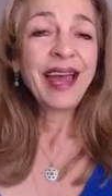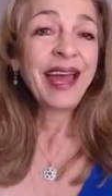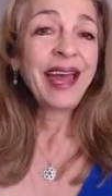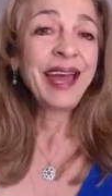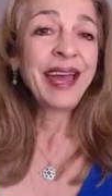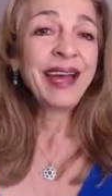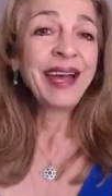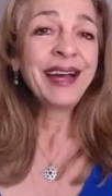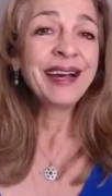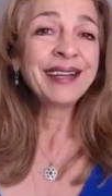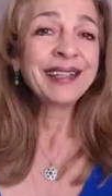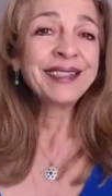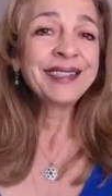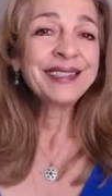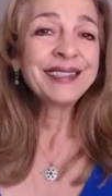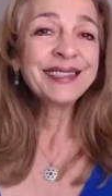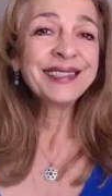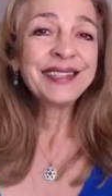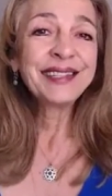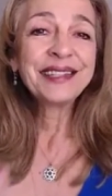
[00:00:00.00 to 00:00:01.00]

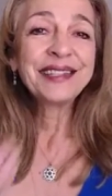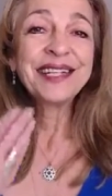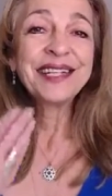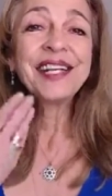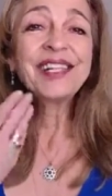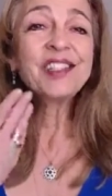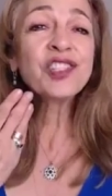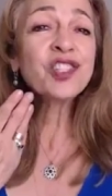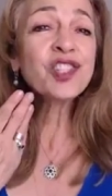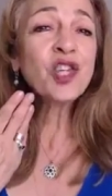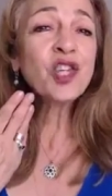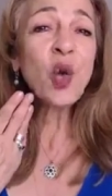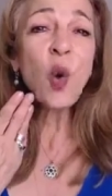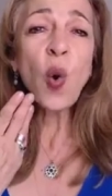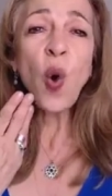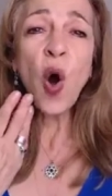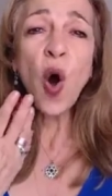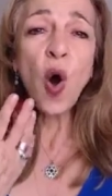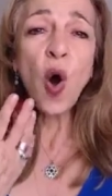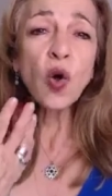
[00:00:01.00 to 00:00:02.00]
And it's
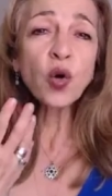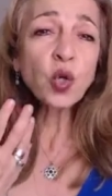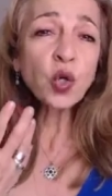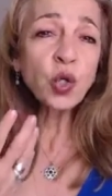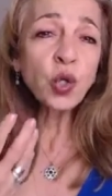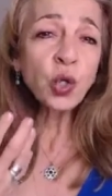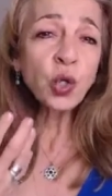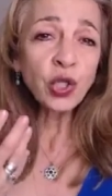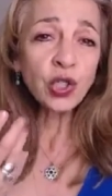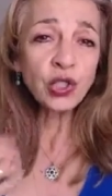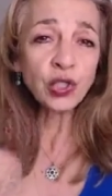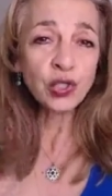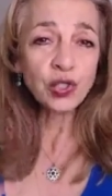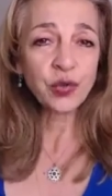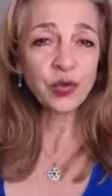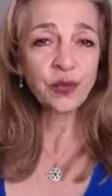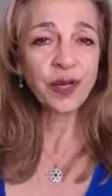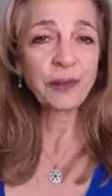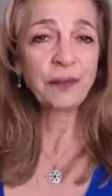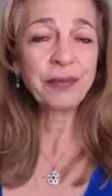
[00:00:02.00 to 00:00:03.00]
so good
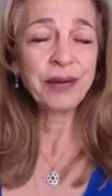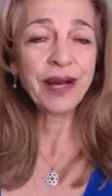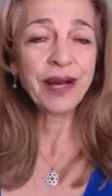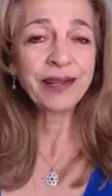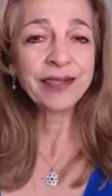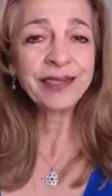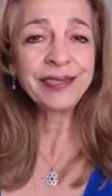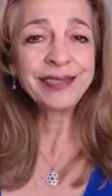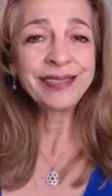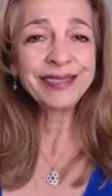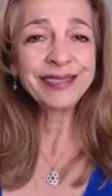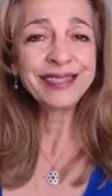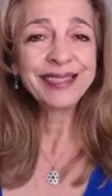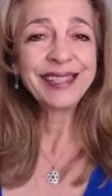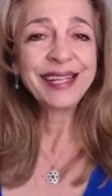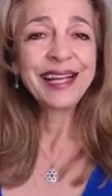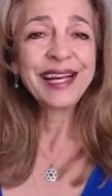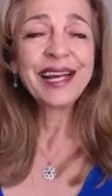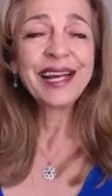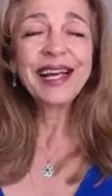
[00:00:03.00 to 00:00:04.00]
to my palate.
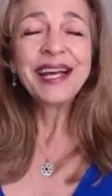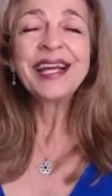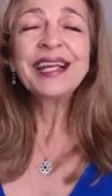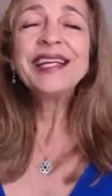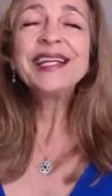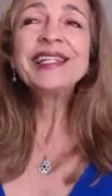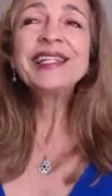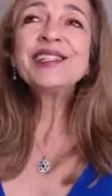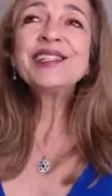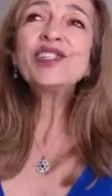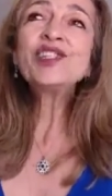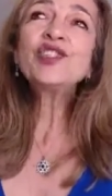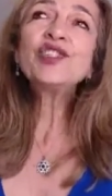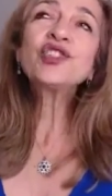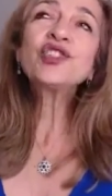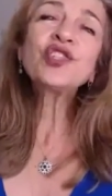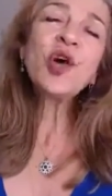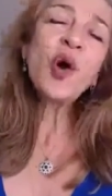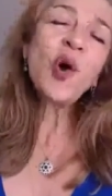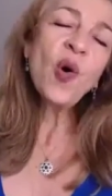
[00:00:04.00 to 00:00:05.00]

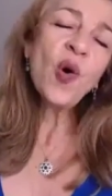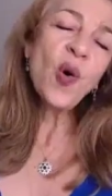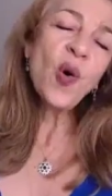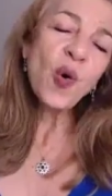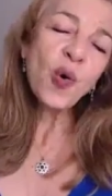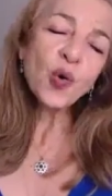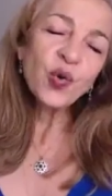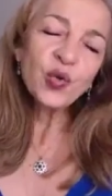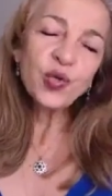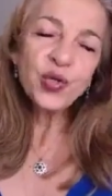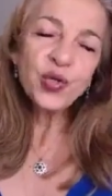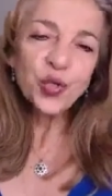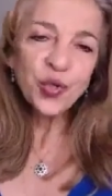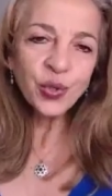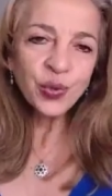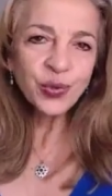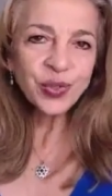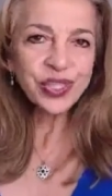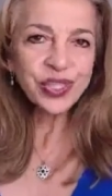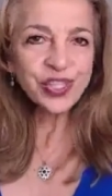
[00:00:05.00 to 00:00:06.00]
It's so
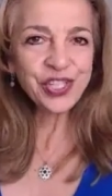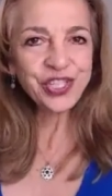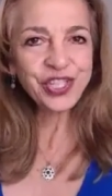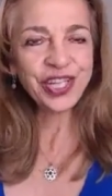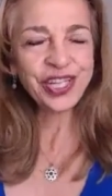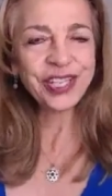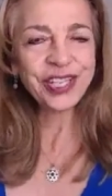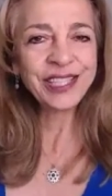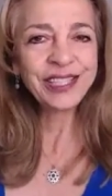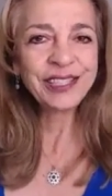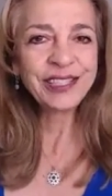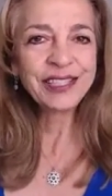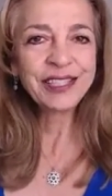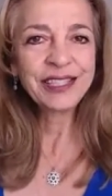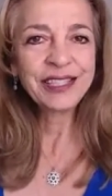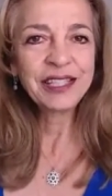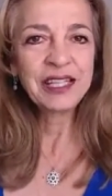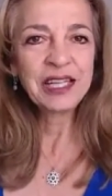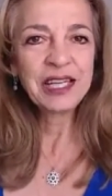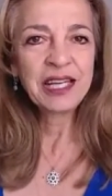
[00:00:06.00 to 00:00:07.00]
nourishing
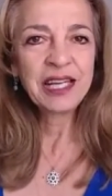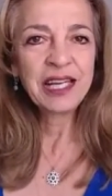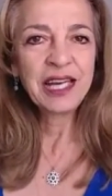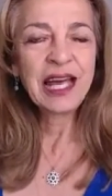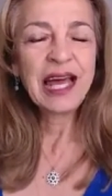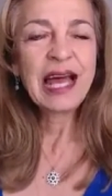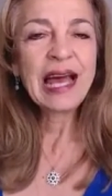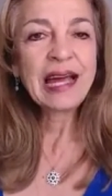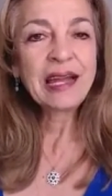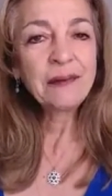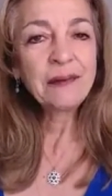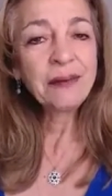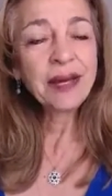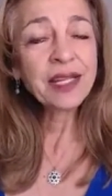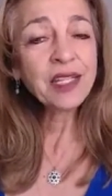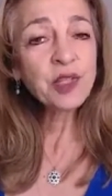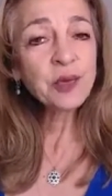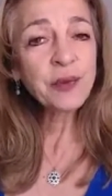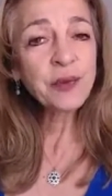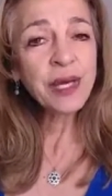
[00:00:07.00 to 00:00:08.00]
and it
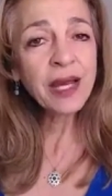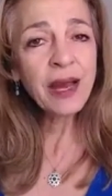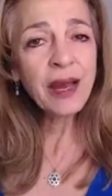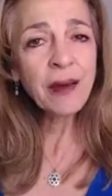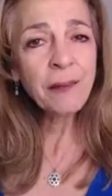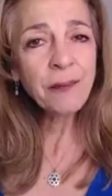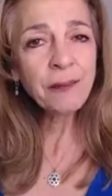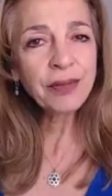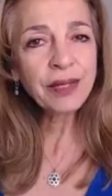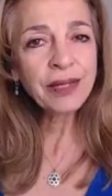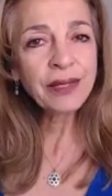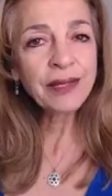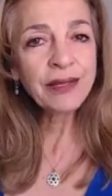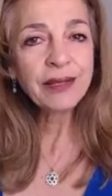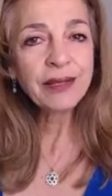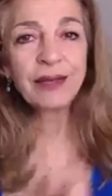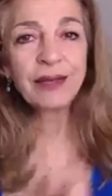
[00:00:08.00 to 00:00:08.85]
makes me happy